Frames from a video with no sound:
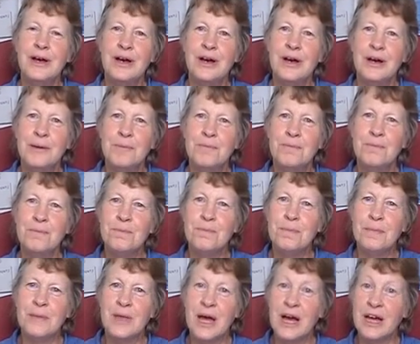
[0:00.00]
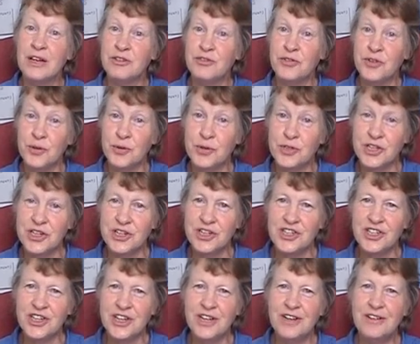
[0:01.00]
um, and for your
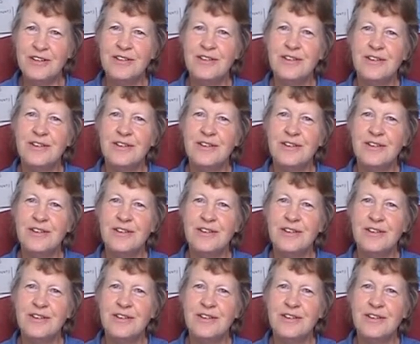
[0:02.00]
teaching,